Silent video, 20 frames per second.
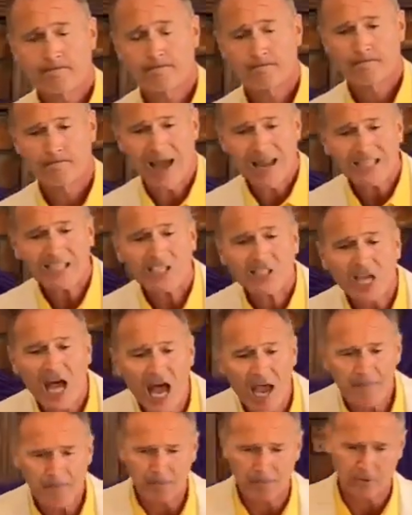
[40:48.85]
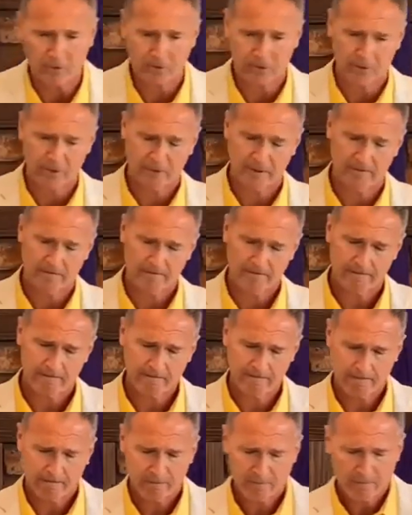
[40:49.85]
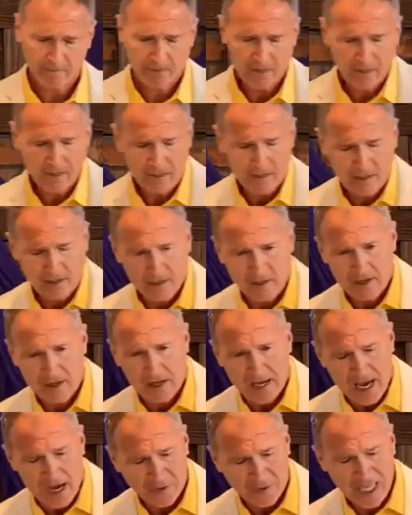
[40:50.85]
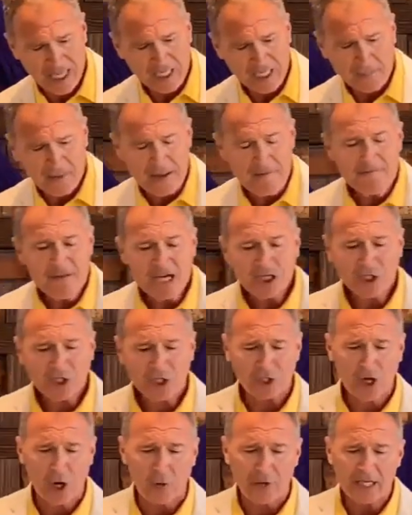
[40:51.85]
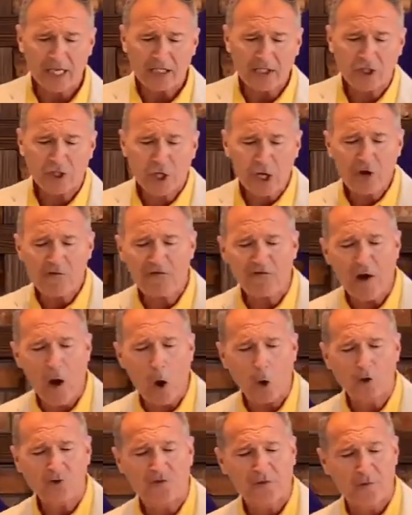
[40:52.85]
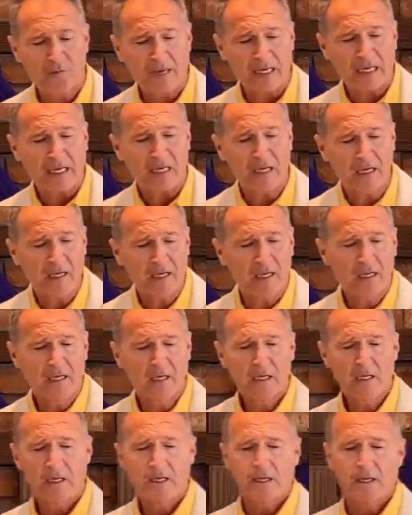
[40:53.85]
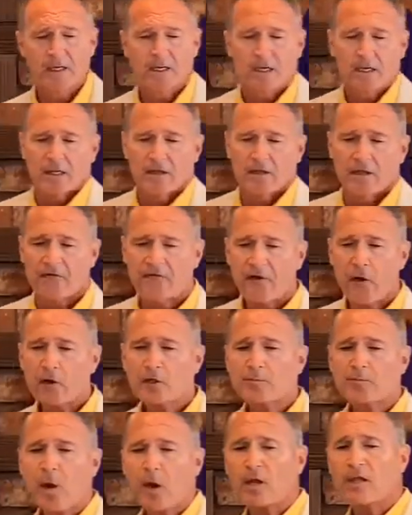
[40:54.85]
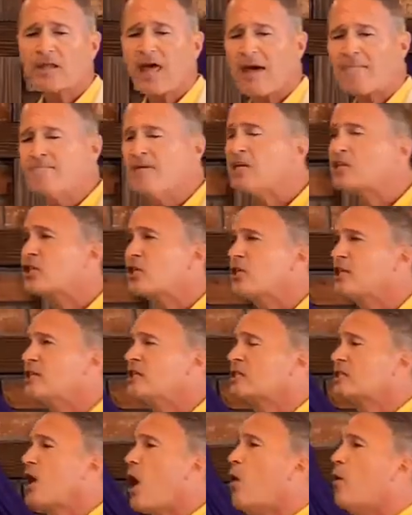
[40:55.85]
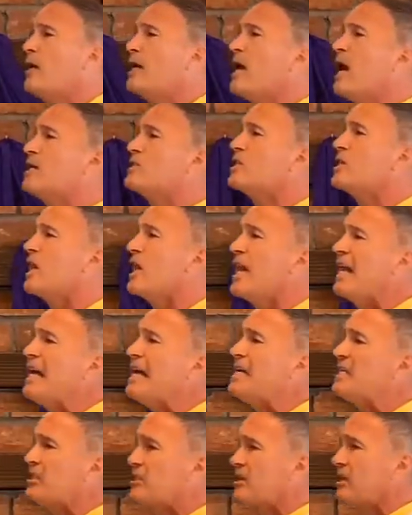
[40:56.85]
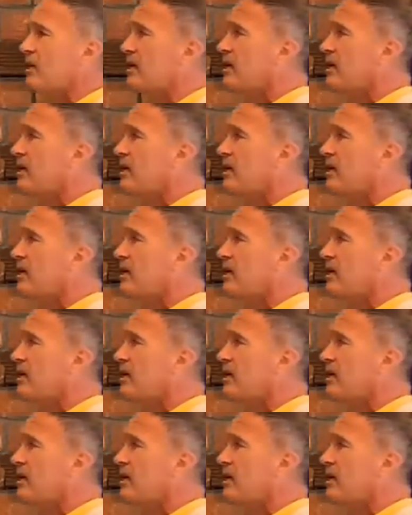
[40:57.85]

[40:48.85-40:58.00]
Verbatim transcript: Make disciples. And we need to be missional, and it's twofold for me. The first part of that mission is going unto the least.